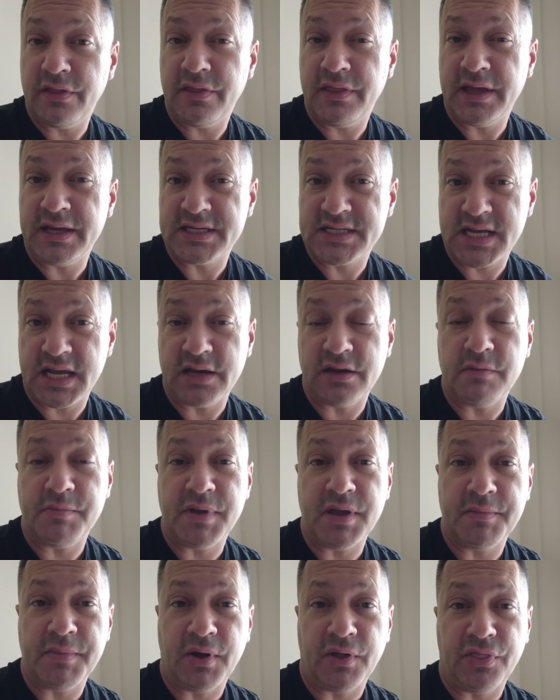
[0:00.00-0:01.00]
They tend to
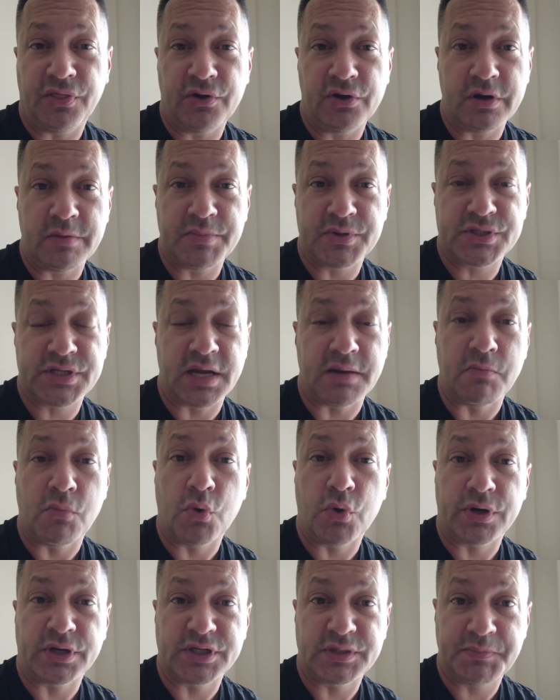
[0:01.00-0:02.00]
be about 30%
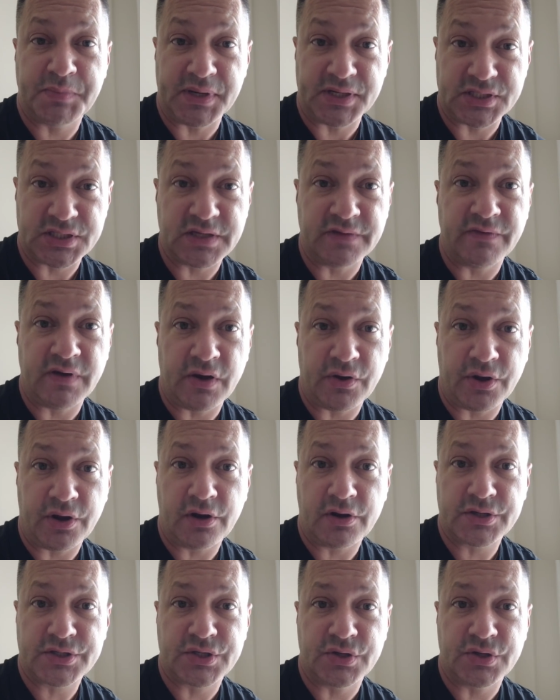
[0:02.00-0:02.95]
more expensive out here.